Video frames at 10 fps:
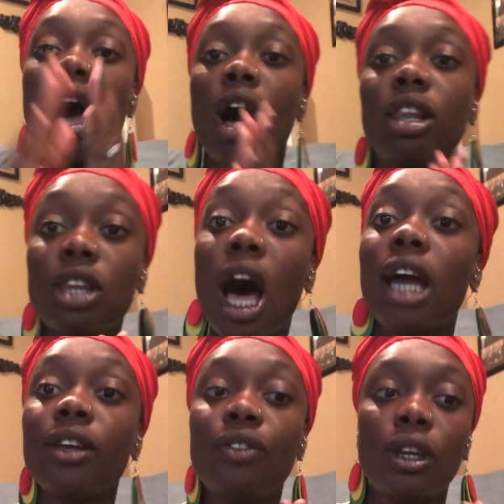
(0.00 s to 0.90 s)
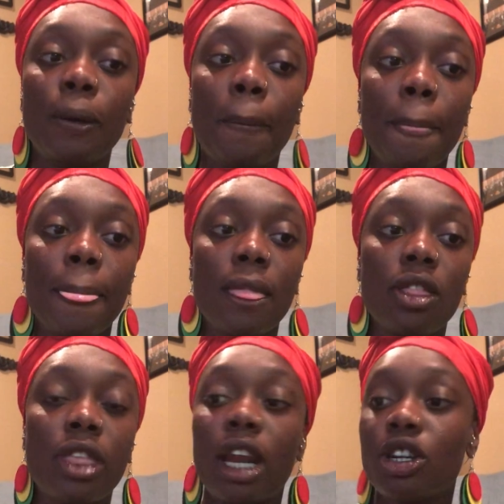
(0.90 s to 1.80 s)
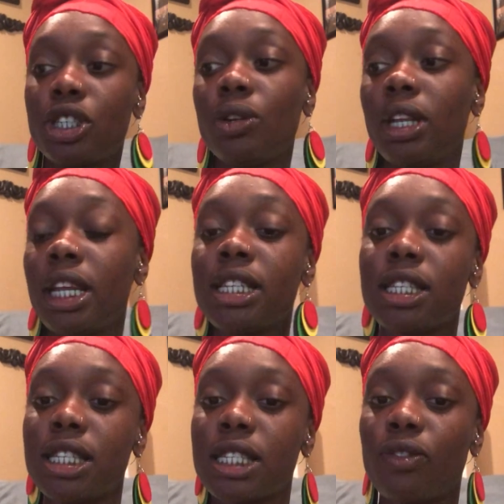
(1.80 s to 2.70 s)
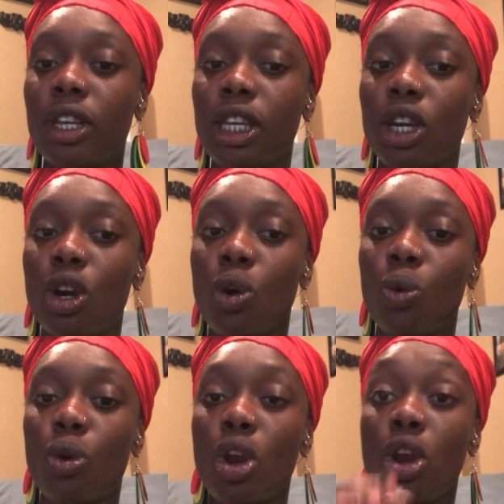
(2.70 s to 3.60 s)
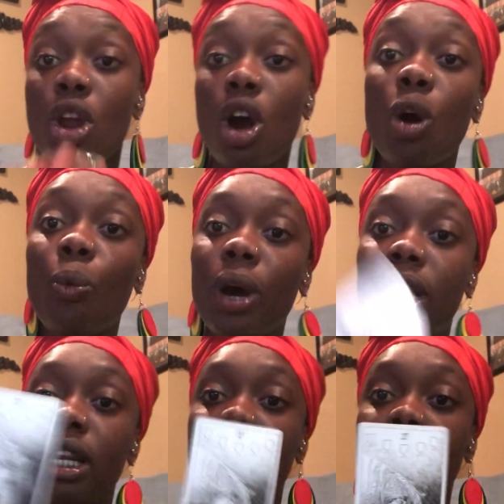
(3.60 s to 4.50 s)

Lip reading: A lot of you that are tuning into this video know what it